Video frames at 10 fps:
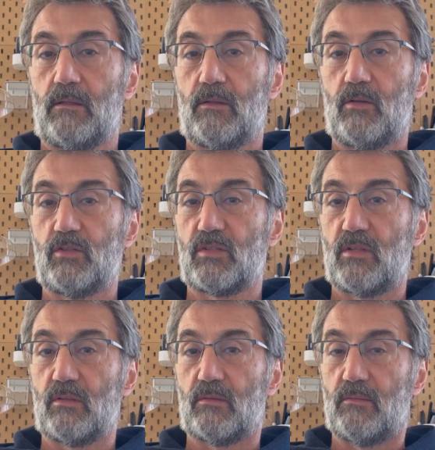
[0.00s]
Those are
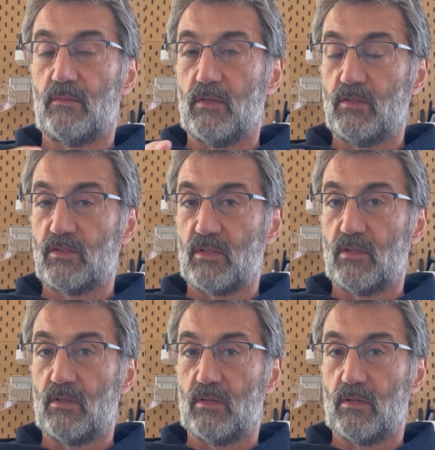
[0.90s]

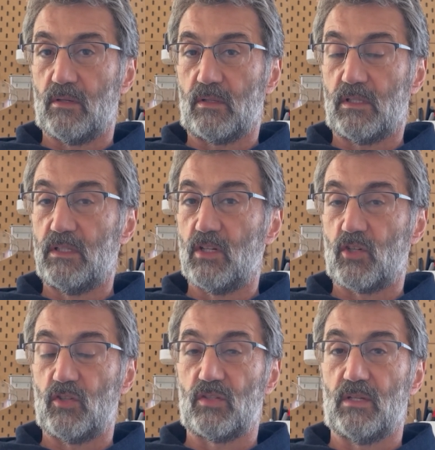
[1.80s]
the
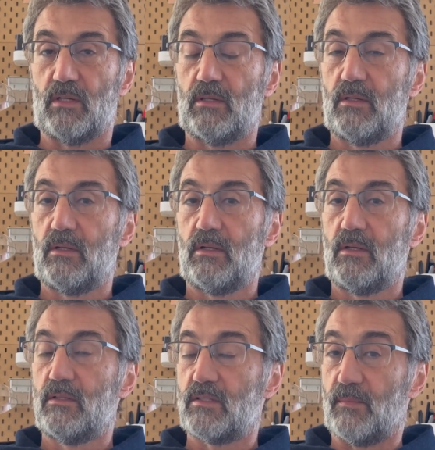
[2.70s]
conditions that
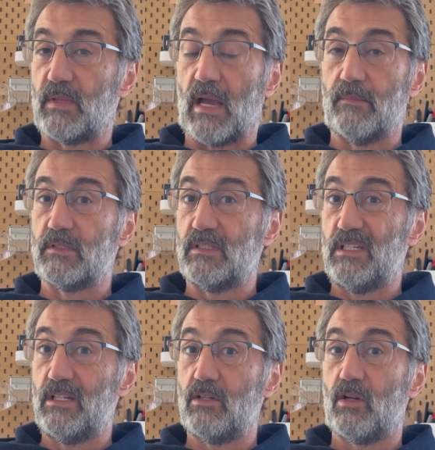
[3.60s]
sometimes
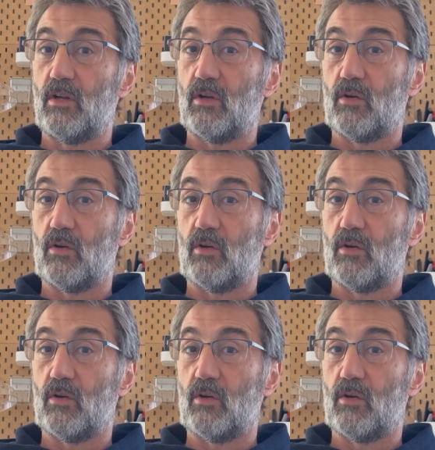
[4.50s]
need